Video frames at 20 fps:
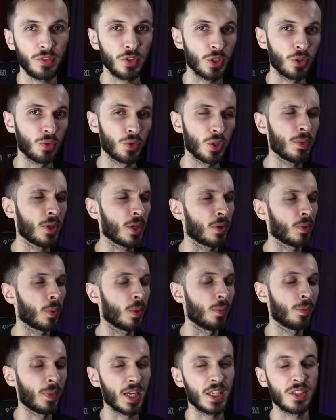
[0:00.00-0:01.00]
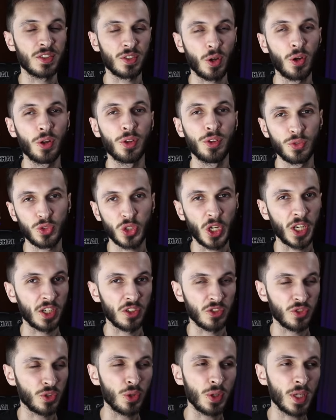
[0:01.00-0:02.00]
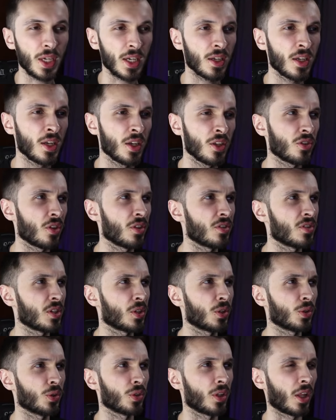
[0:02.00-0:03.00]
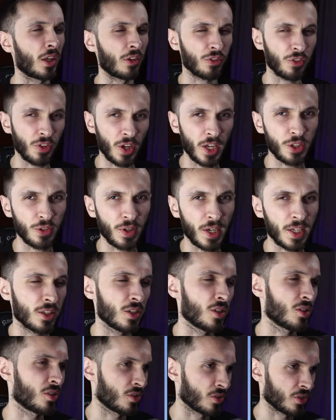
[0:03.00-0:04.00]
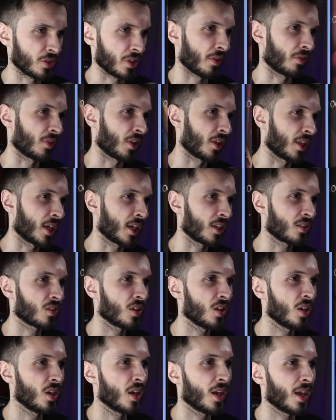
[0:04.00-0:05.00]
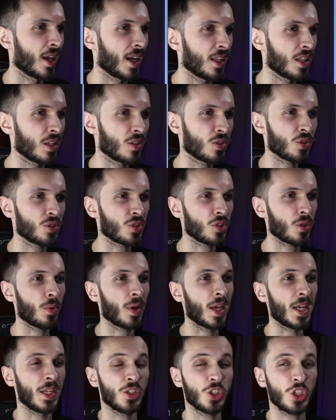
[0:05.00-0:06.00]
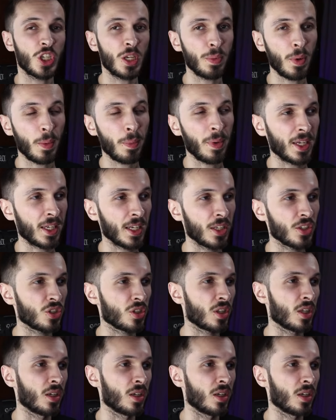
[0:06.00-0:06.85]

for your room that were based on the Chinese New Year. So this includes like firecrackers and stuff like that. And there's also a cheaper package